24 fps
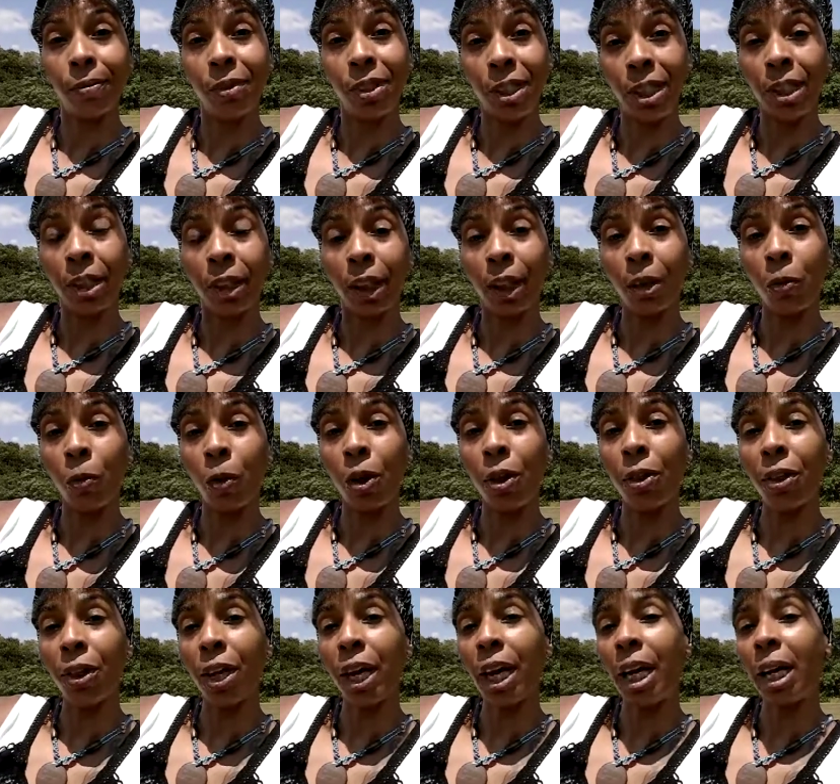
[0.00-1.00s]
dealing with
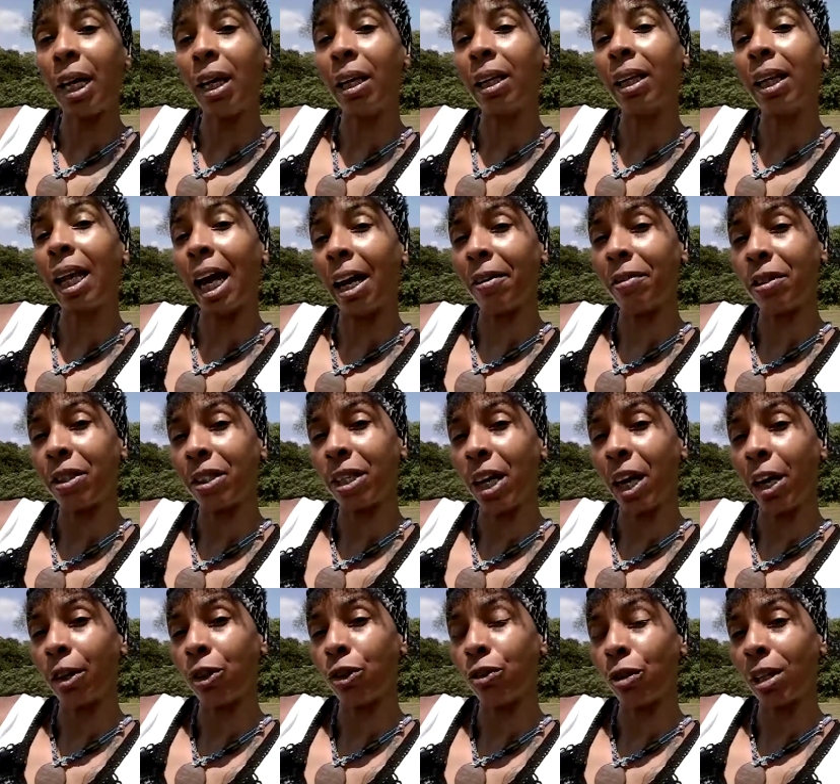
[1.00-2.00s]
a
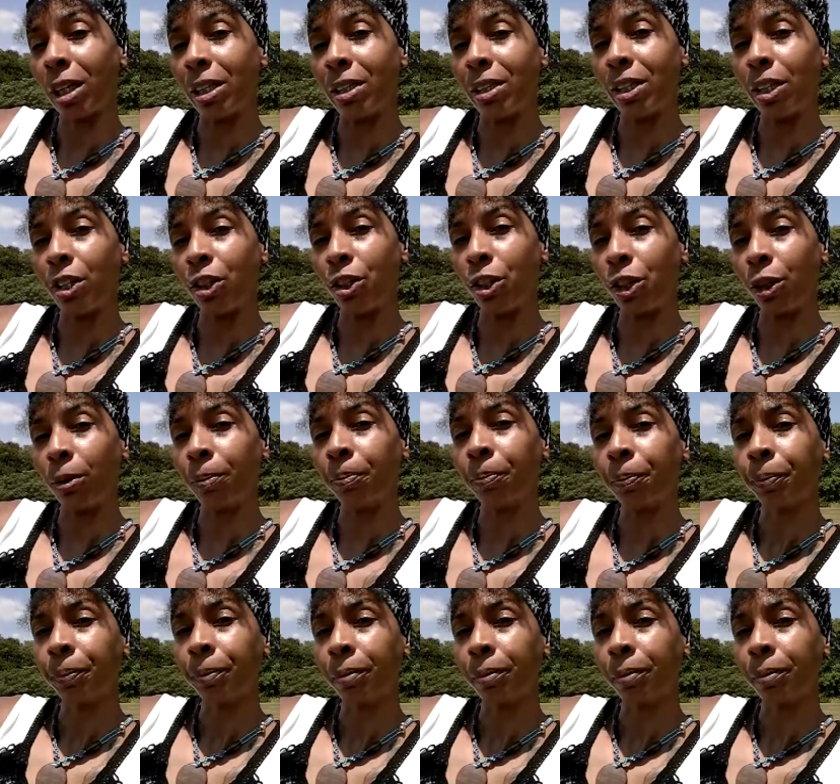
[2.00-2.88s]
lifestyle transition.